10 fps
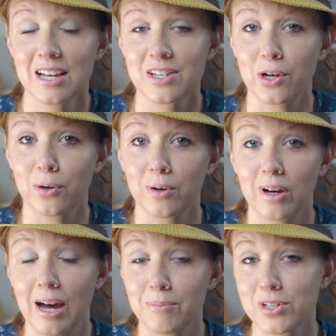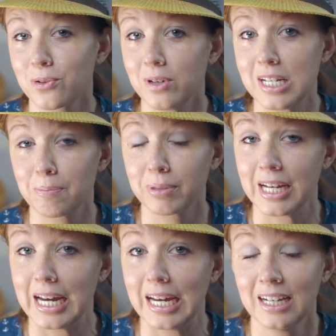So I'm just going to
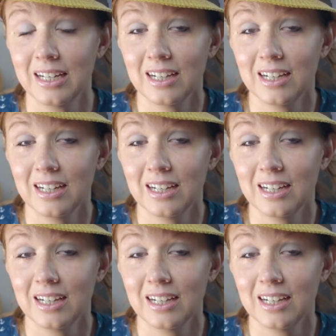play a